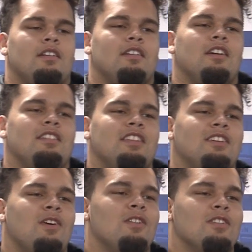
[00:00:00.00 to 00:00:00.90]
I
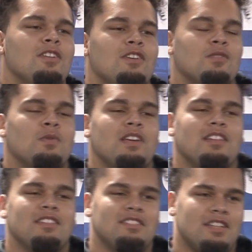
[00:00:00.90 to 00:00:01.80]
think all along we
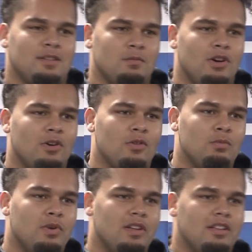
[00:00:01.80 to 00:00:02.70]
had the same goal,
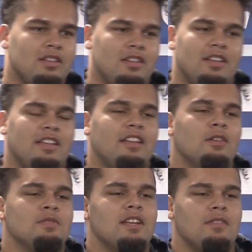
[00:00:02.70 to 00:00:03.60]
but it
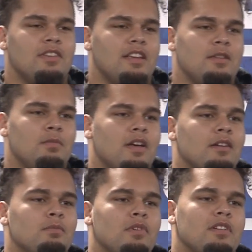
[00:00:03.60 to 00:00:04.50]
helps to have Cade back.
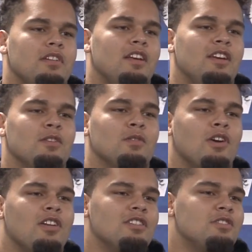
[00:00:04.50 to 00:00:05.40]
But
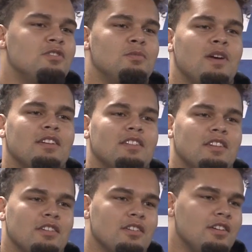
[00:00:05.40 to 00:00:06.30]
regardless who's back
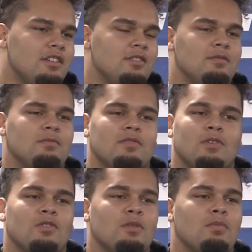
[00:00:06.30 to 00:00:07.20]
there
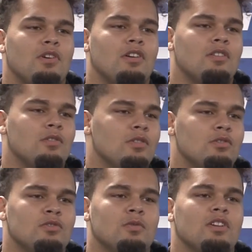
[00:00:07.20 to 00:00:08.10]
throwing the ball or
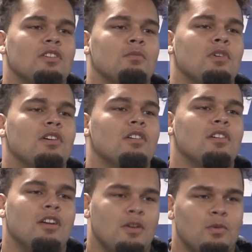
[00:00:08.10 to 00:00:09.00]
who's running the ball,
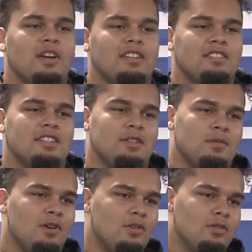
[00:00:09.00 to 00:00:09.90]
we got the same
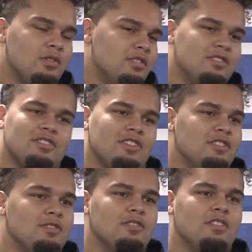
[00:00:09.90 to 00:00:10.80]
goal. We're trying
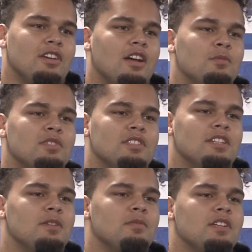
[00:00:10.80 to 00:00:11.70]
to accomplish the
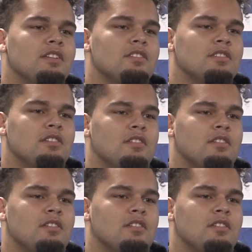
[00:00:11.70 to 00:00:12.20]
same things.